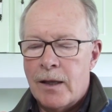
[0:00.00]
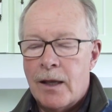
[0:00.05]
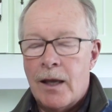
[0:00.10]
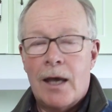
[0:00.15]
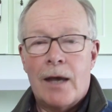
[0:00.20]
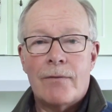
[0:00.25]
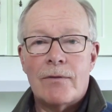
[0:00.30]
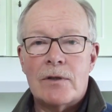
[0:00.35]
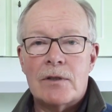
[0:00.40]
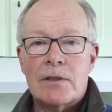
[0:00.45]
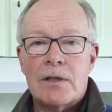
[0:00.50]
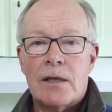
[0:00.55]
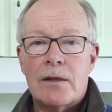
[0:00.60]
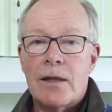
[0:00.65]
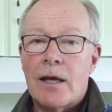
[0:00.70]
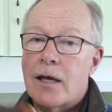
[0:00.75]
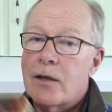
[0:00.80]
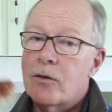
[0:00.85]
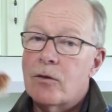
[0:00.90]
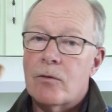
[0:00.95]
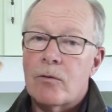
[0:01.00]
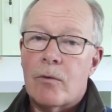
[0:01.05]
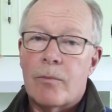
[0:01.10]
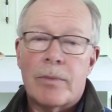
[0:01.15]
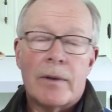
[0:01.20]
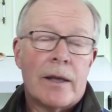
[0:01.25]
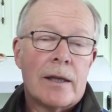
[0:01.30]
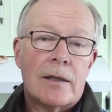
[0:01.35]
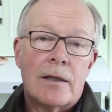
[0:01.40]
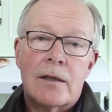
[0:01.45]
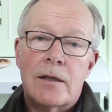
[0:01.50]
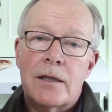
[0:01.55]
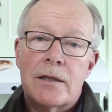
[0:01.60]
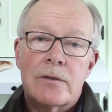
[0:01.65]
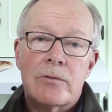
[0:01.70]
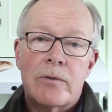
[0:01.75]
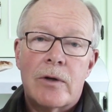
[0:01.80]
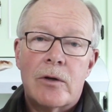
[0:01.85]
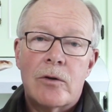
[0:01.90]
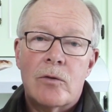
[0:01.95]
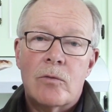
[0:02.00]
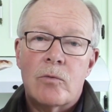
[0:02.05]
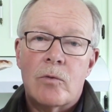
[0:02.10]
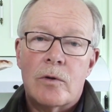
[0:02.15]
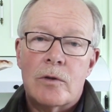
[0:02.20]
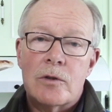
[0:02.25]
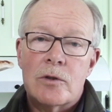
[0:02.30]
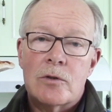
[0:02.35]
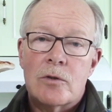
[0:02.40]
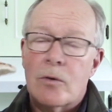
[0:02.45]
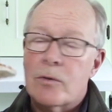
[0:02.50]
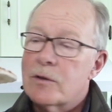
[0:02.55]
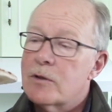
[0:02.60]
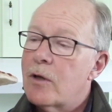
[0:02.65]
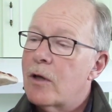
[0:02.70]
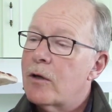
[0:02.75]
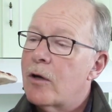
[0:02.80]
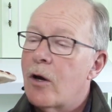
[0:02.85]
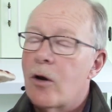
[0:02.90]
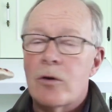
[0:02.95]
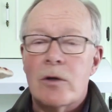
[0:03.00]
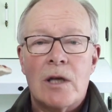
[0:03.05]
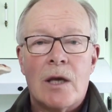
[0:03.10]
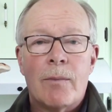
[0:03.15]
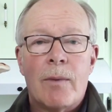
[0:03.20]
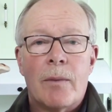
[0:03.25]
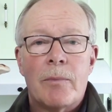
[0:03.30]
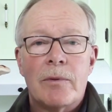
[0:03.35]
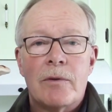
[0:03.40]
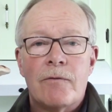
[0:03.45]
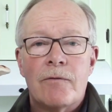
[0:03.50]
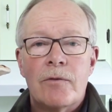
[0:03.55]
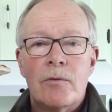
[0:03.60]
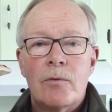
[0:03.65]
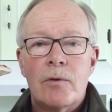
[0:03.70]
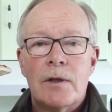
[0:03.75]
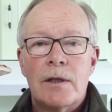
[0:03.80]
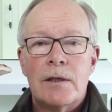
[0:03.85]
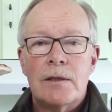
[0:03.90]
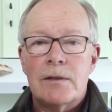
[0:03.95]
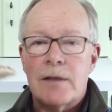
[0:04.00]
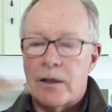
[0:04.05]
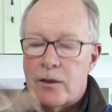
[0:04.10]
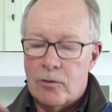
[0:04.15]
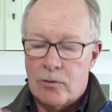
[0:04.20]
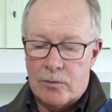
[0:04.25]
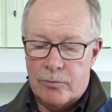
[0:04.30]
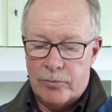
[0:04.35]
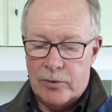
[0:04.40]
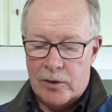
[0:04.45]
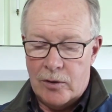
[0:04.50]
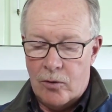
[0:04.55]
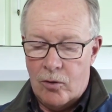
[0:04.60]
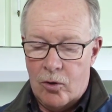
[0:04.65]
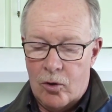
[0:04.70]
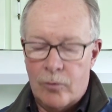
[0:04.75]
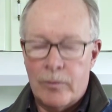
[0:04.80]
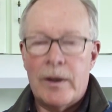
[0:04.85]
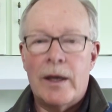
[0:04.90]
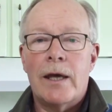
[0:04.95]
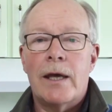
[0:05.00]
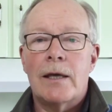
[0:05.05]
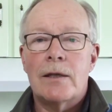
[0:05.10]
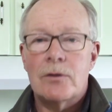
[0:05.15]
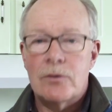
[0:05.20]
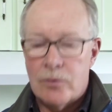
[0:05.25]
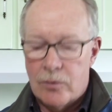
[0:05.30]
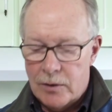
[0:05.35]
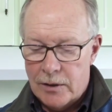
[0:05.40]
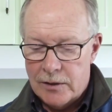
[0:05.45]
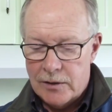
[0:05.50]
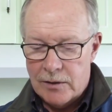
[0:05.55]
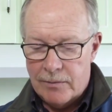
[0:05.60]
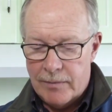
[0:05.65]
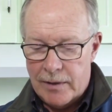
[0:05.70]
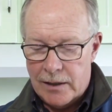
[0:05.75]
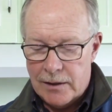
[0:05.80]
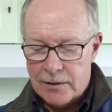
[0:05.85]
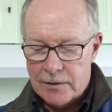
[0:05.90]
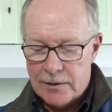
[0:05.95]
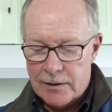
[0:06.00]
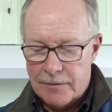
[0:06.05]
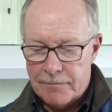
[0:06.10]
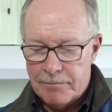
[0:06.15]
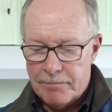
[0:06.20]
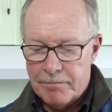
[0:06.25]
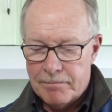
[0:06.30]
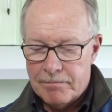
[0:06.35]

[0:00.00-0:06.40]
Having said that, there are plenty of these around in the woods, so it's not hard to come up with a few of these that you could bring home and turn into medicine.